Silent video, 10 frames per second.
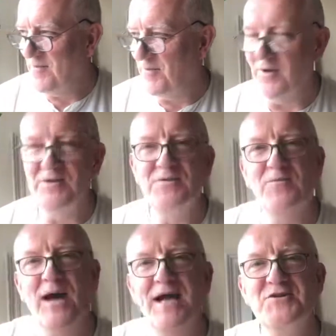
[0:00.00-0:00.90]
But
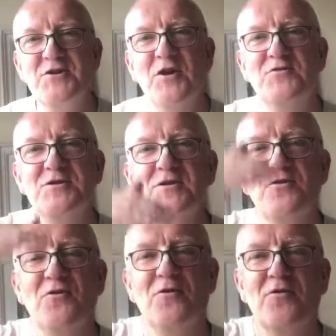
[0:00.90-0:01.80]
as you go to the
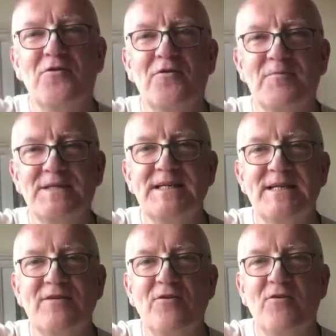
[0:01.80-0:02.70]
north,
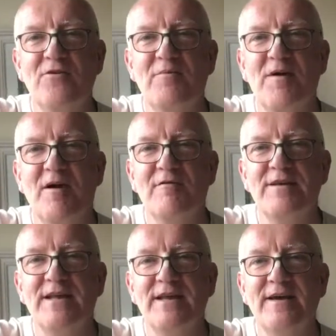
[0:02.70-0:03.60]
particularly the northern part of
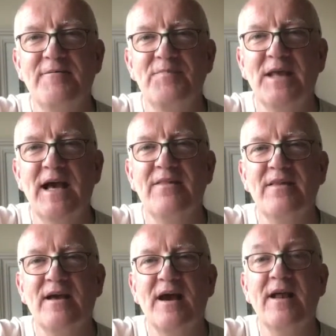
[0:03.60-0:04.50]
India, and
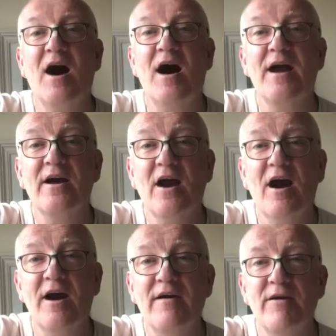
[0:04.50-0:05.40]
the kind of
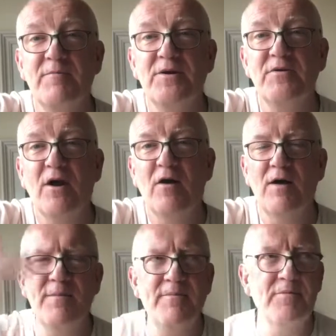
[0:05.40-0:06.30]
higher up you go. I
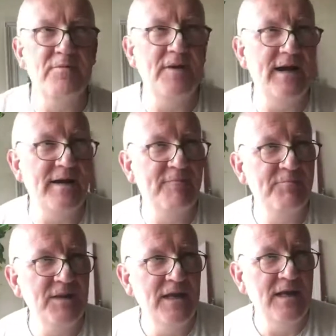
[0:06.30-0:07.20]
remember
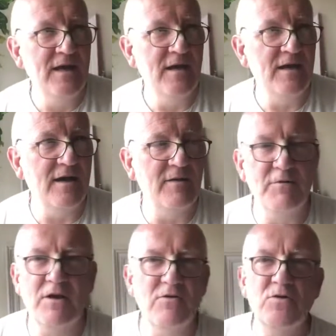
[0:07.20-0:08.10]
I
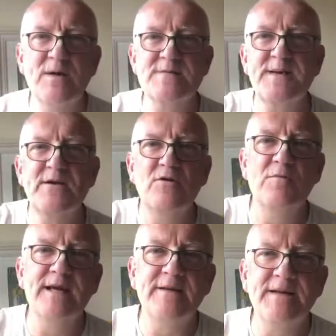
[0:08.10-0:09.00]
would go to West Bengal
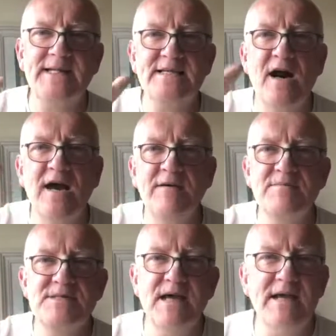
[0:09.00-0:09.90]
many
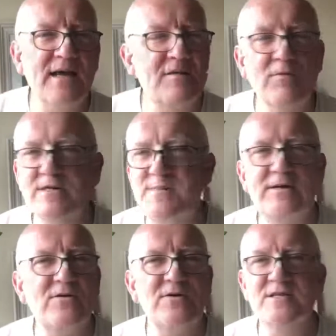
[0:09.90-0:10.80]
times, and West
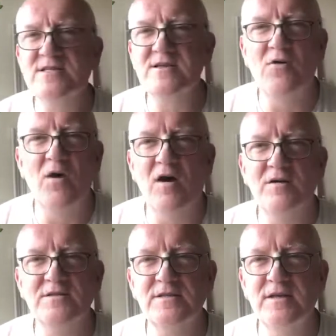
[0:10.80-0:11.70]
Bengal is so
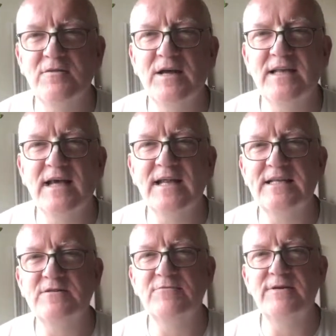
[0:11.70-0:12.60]
hot, you know, and
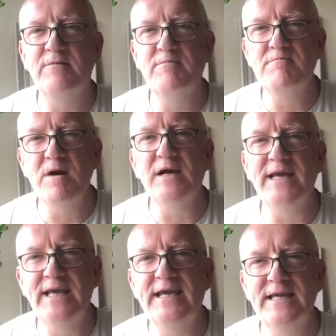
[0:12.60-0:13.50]
it's a real
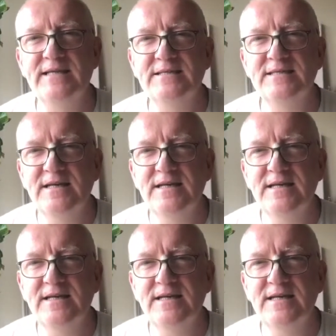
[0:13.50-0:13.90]
muggy heat.